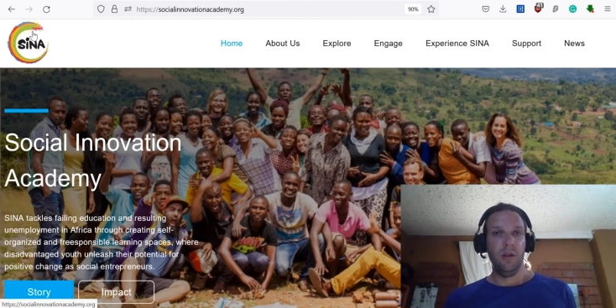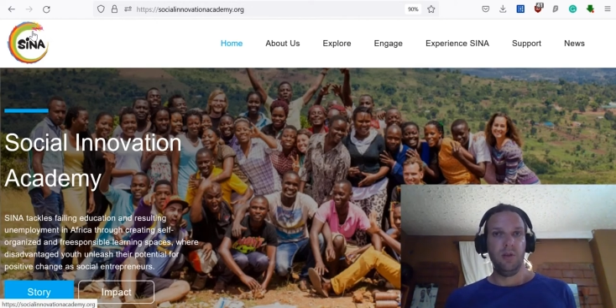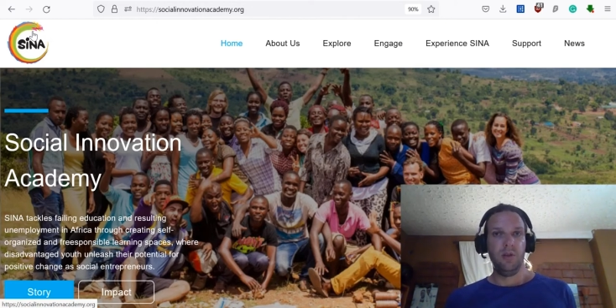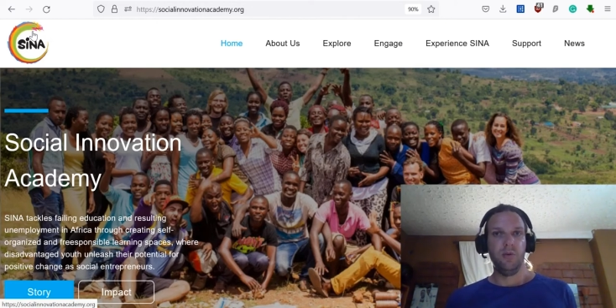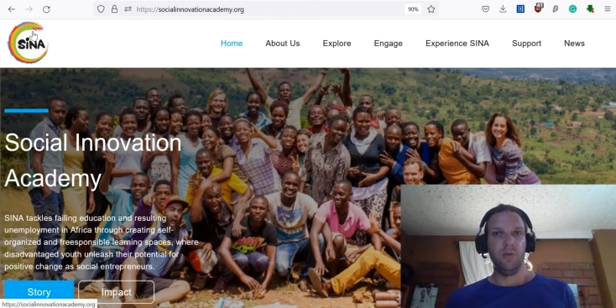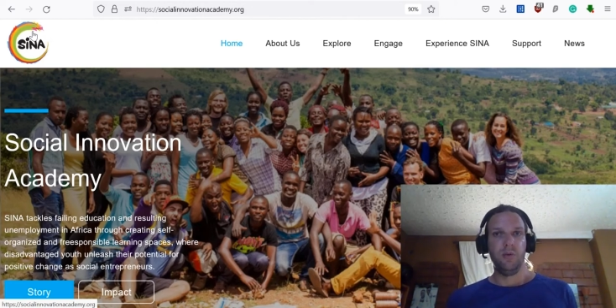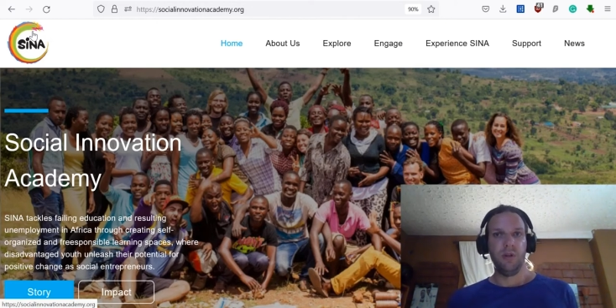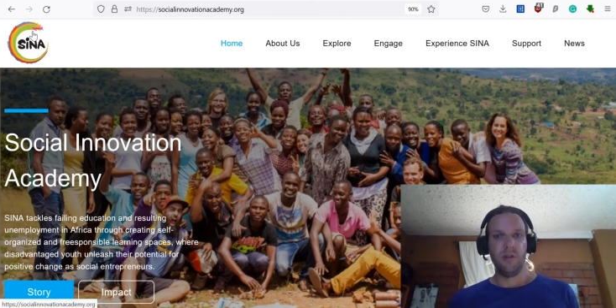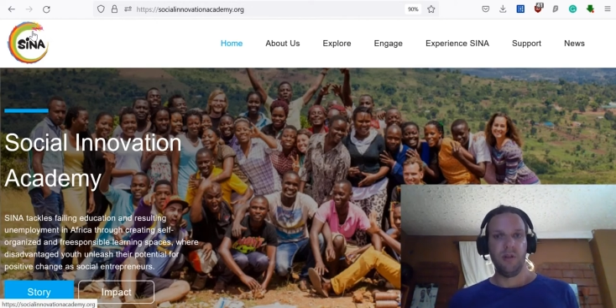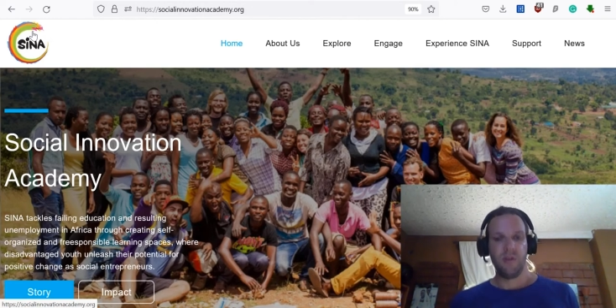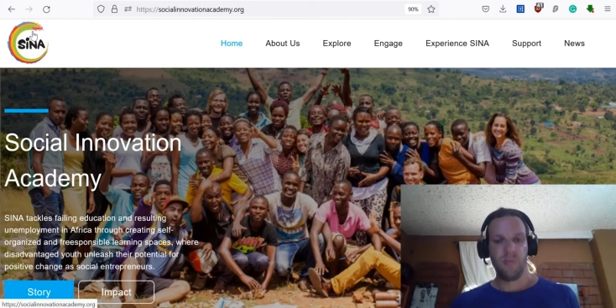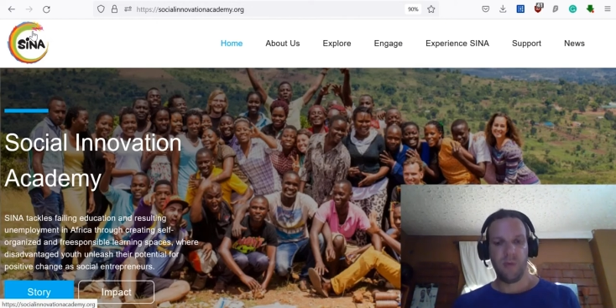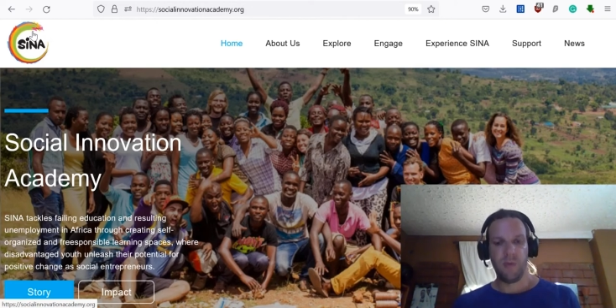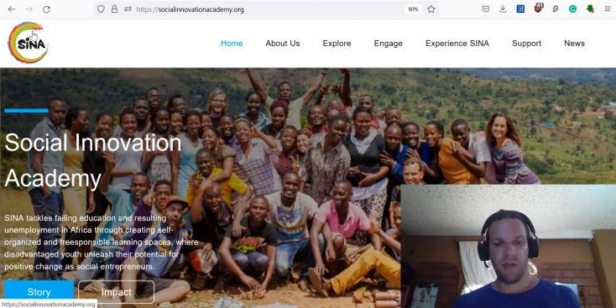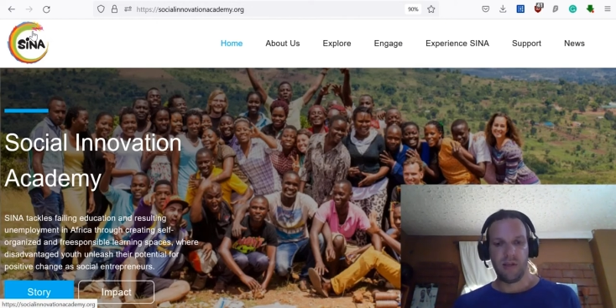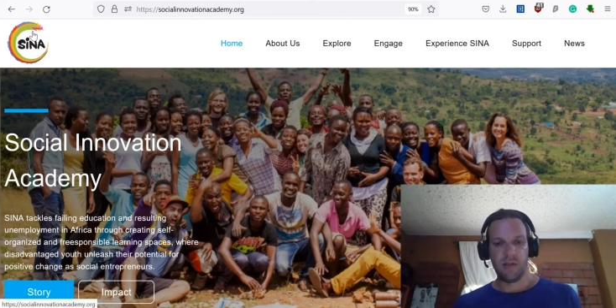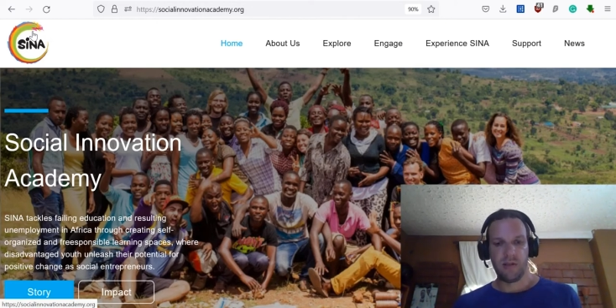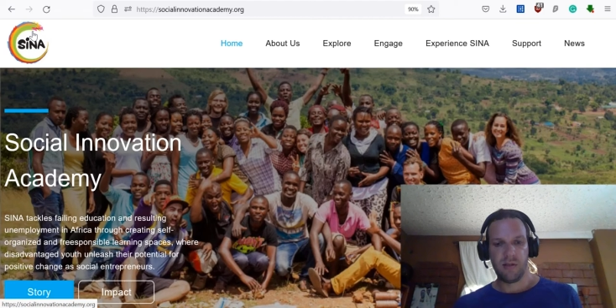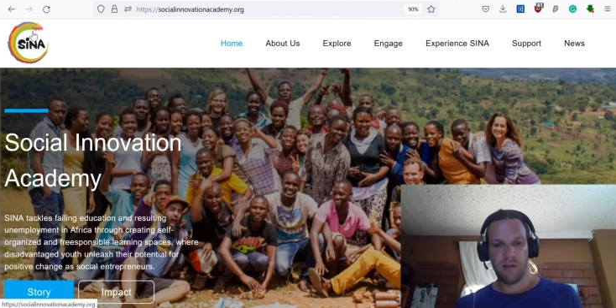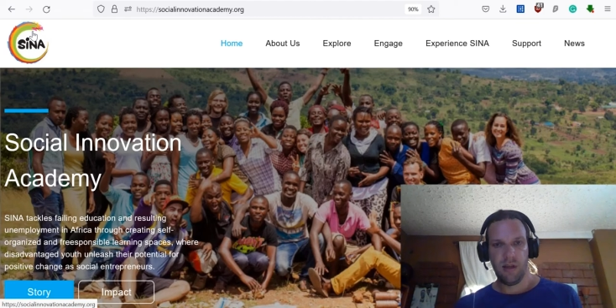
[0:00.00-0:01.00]
you in the
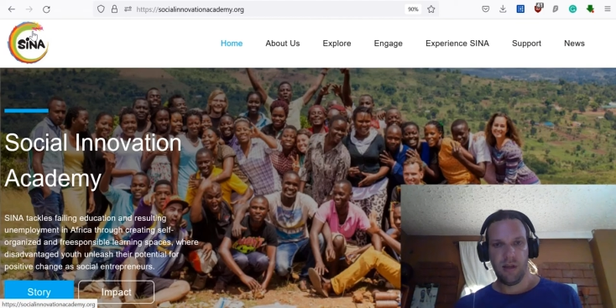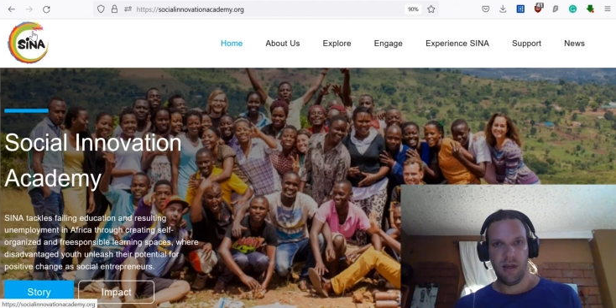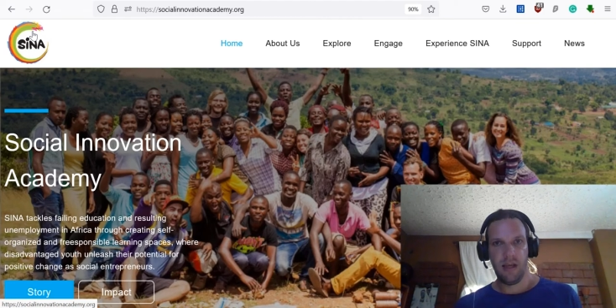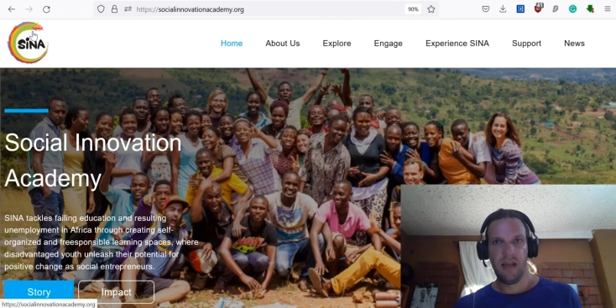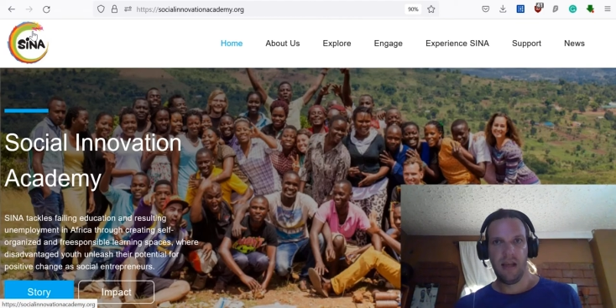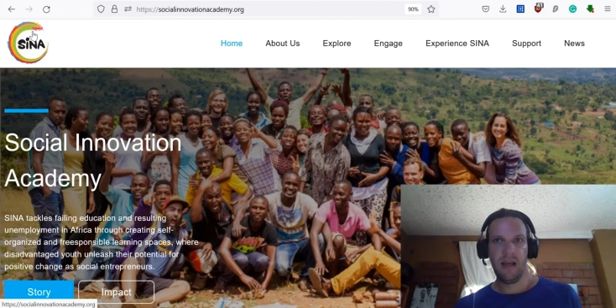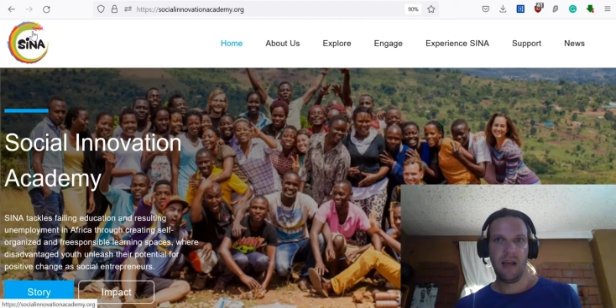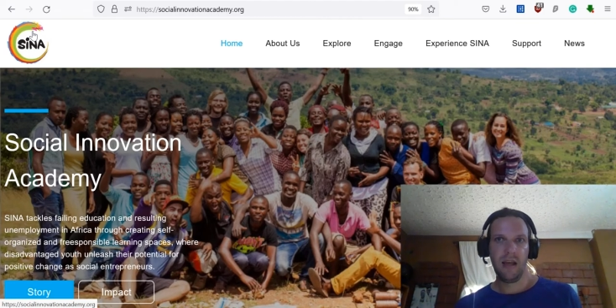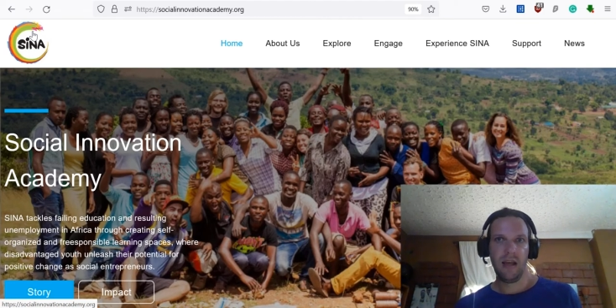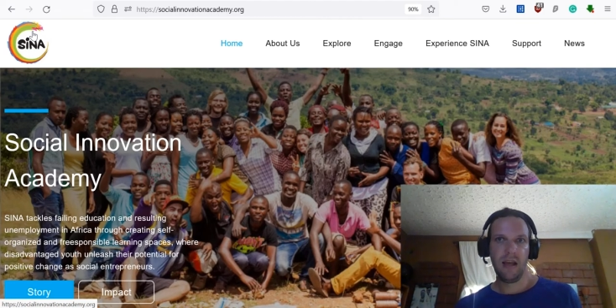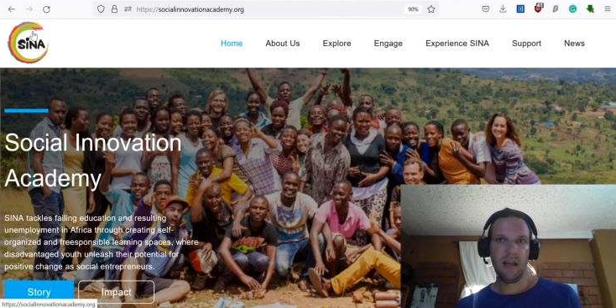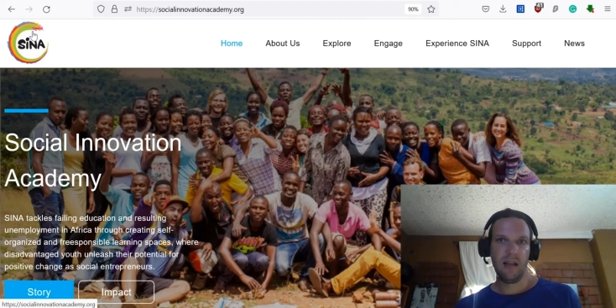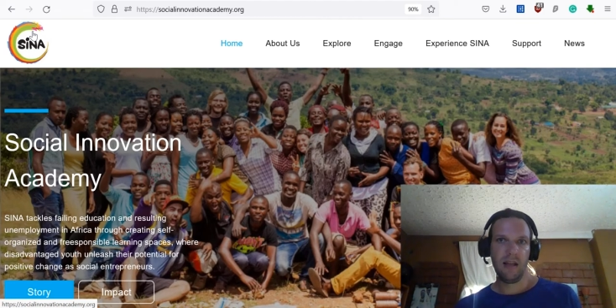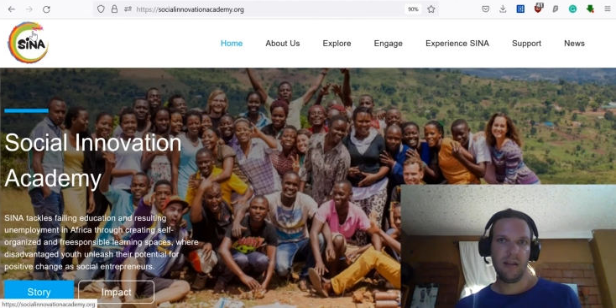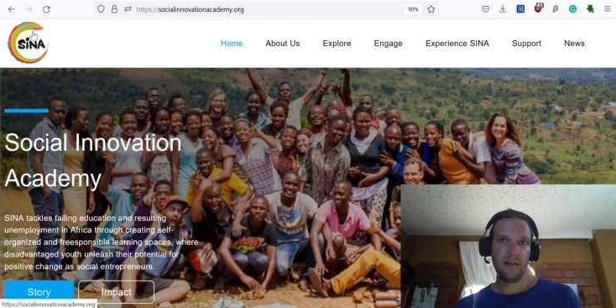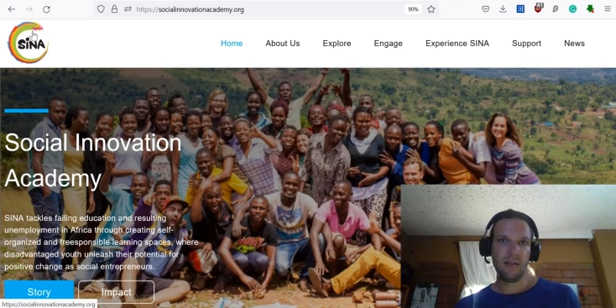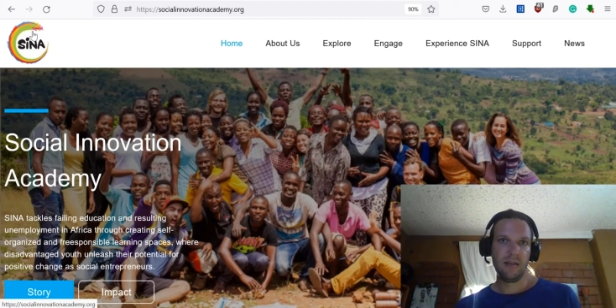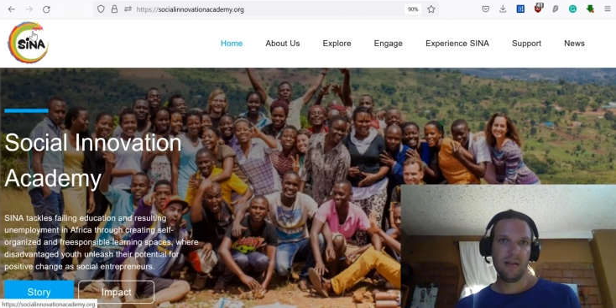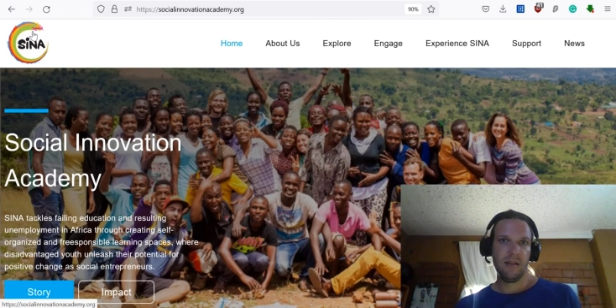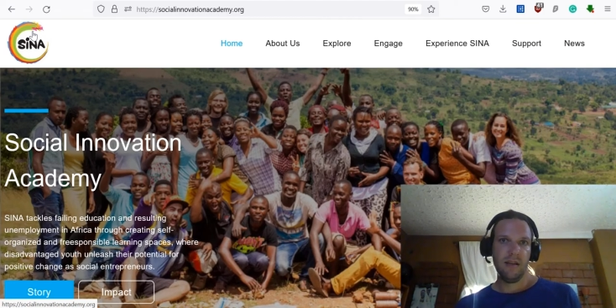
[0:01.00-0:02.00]
space.
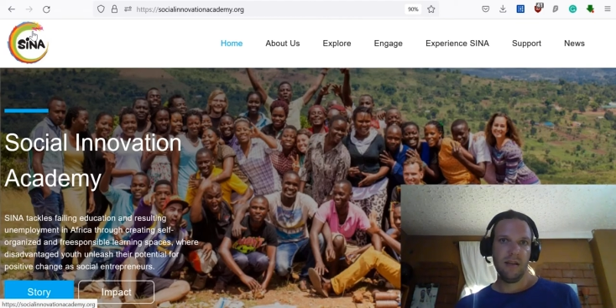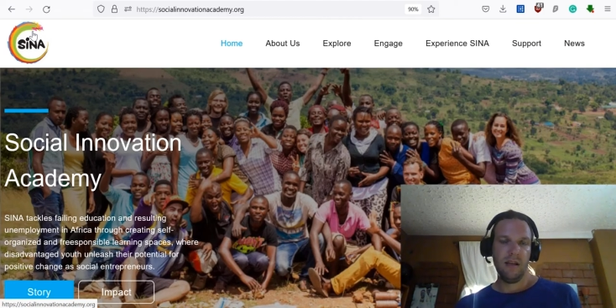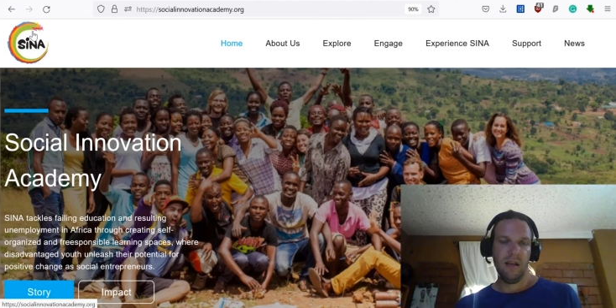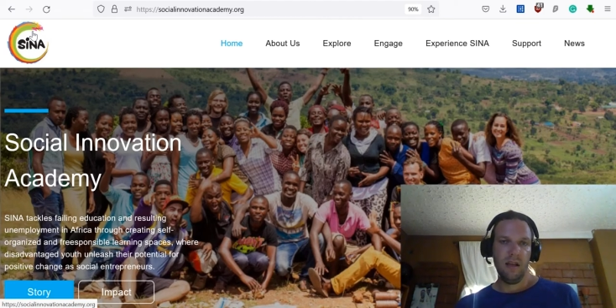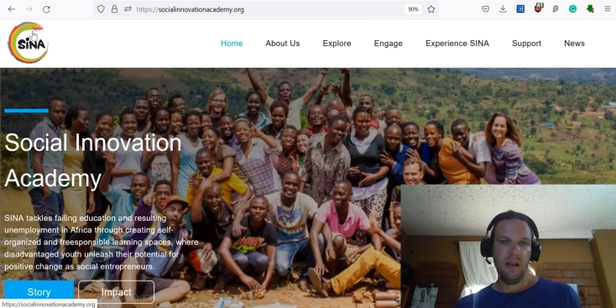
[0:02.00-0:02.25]
And